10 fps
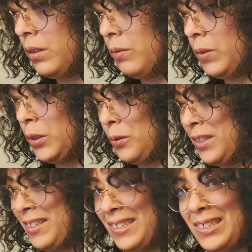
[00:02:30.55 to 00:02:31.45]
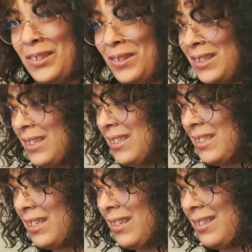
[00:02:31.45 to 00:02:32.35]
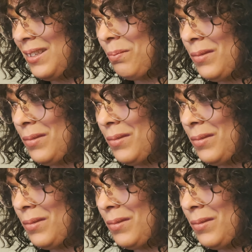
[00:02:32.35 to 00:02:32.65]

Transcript: even though it does still look unsettling,